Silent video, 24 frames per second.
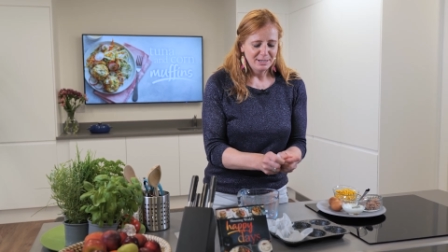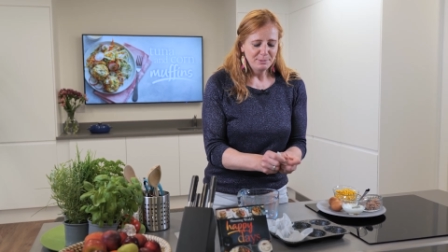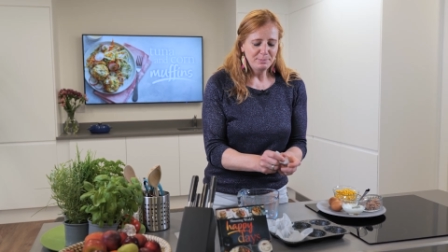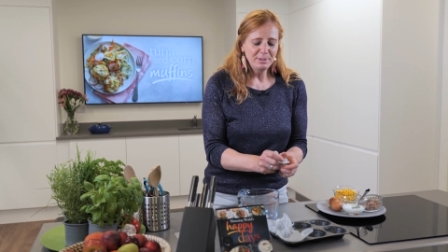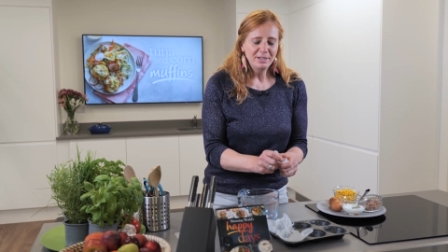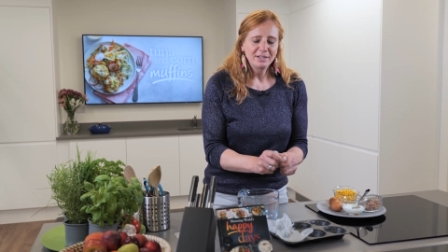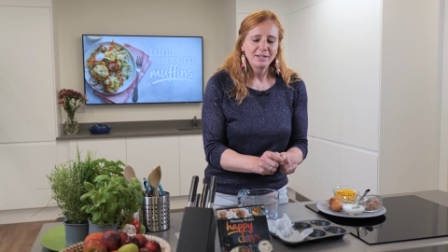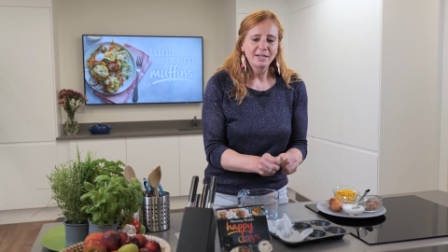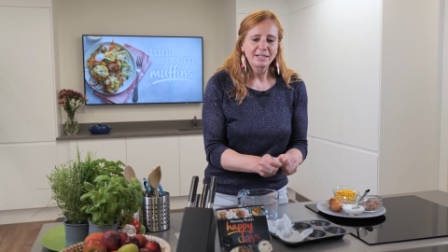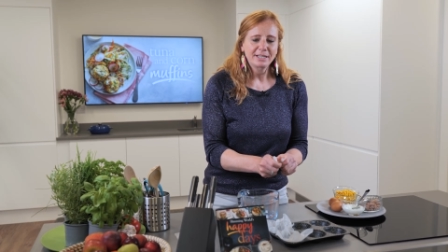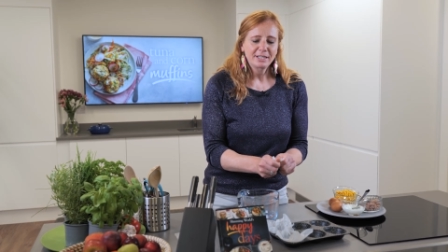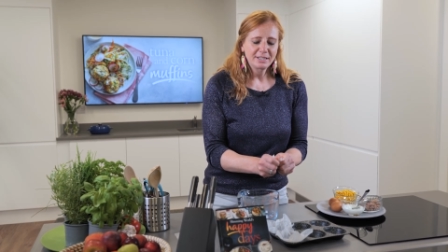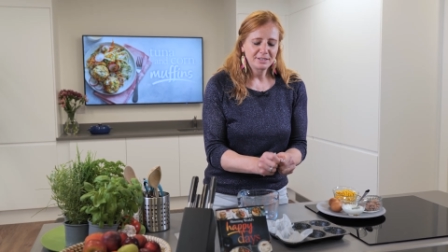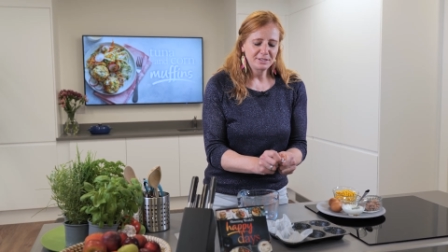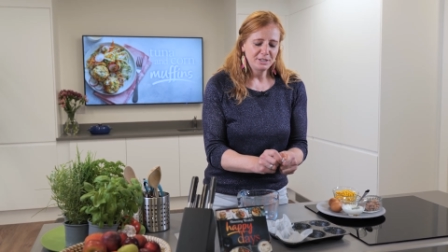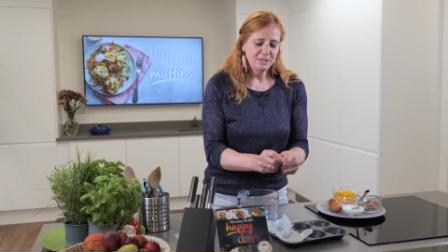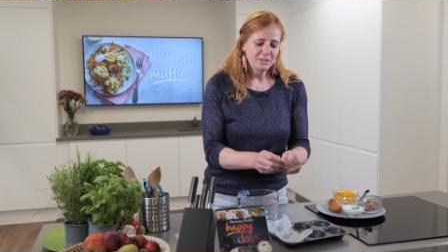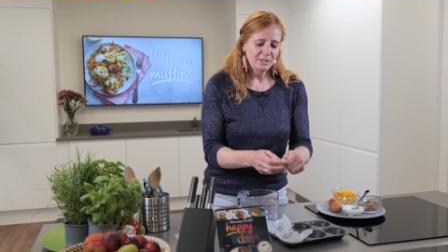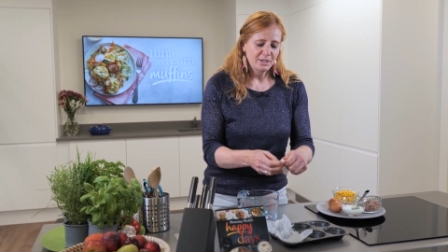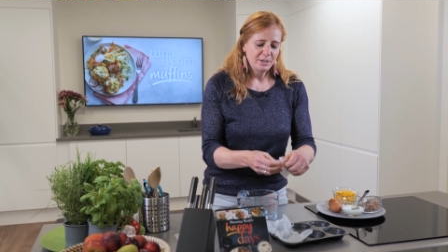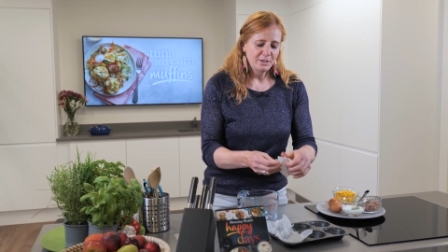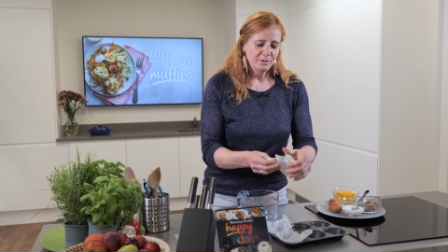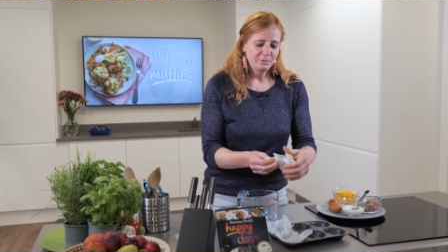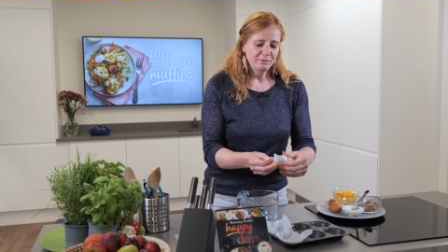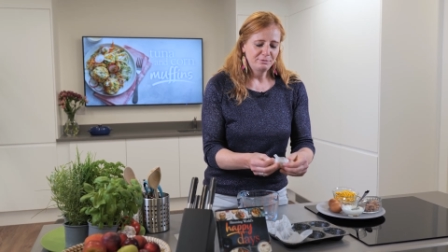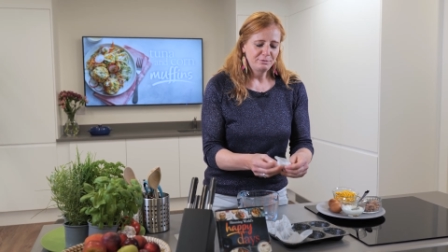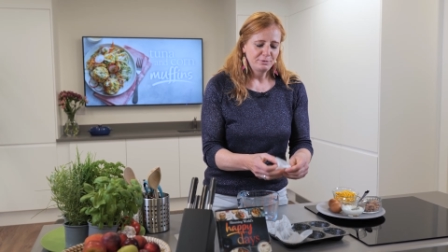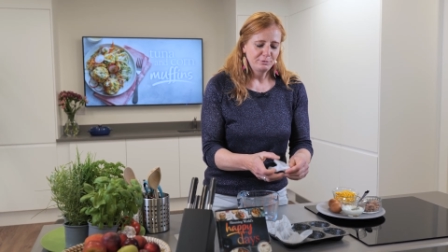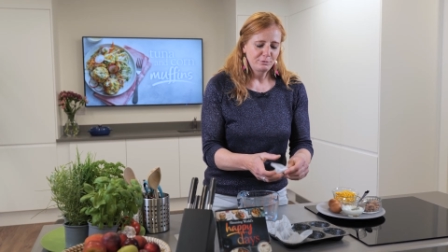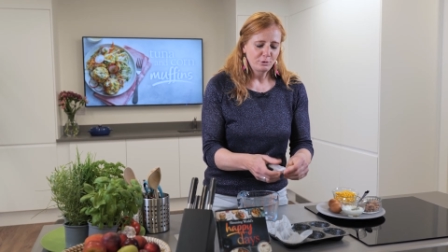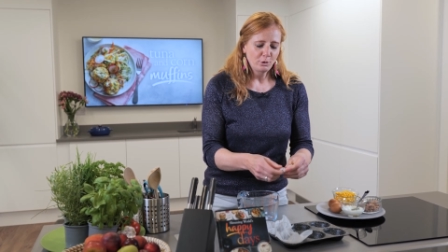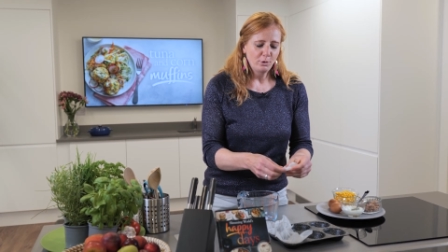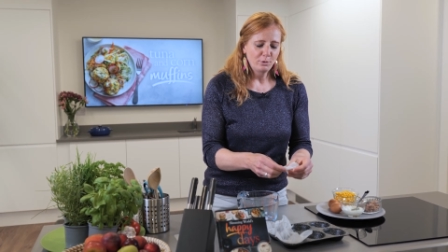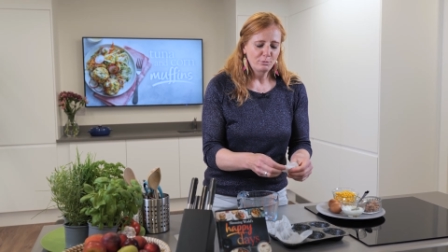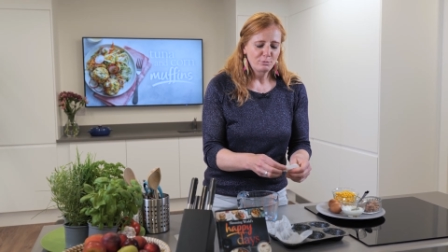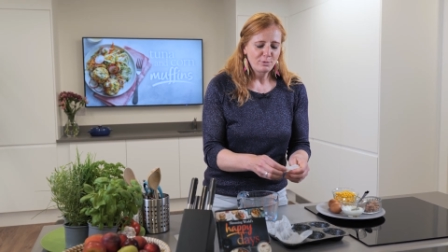A bit like, a, you know, if
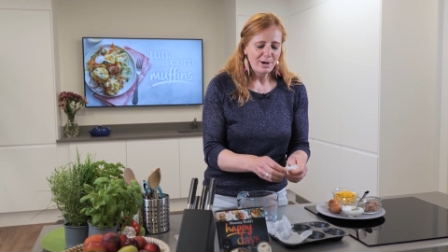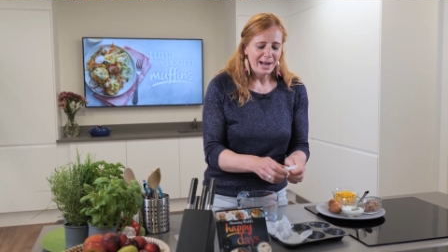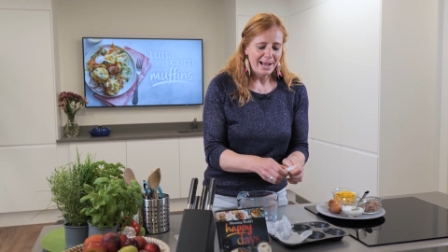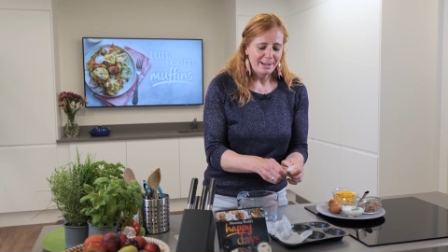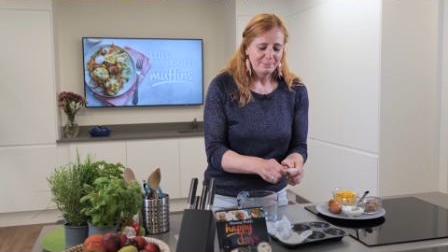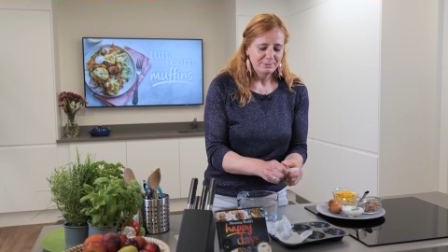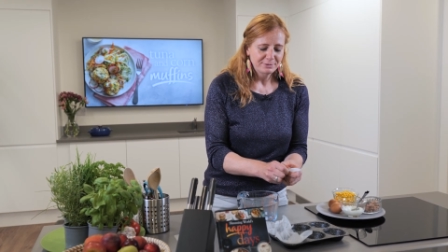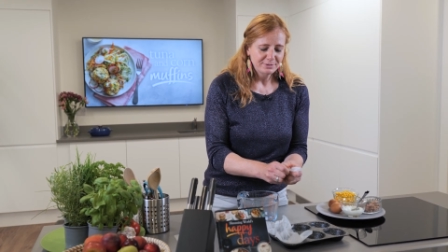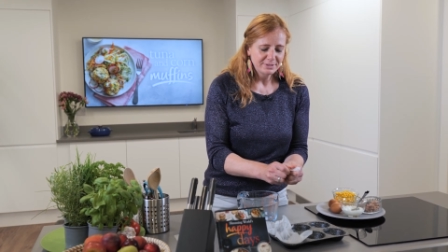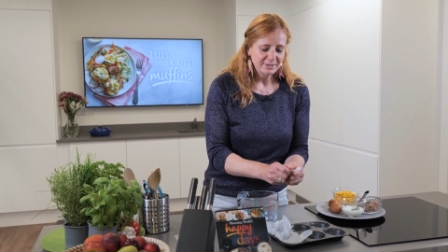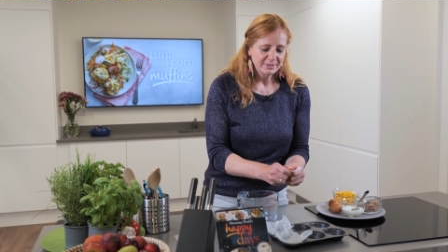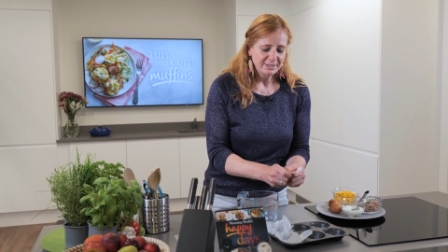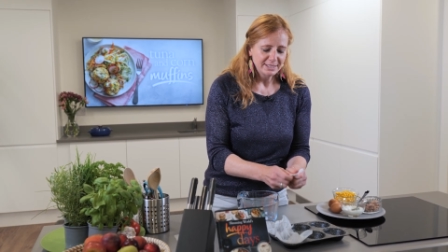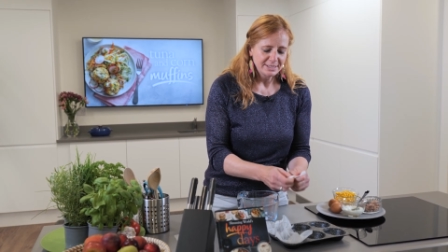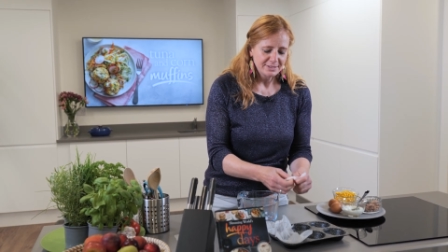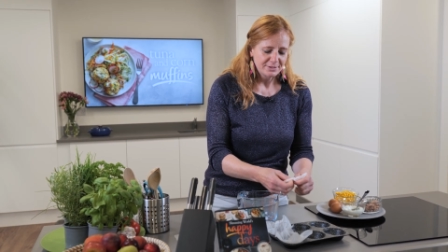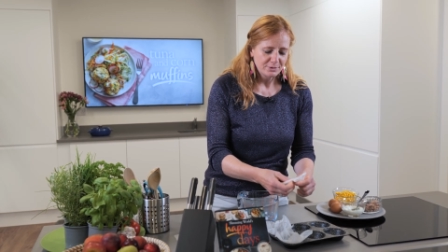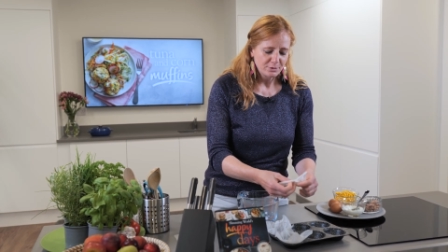you've got a wrap or something,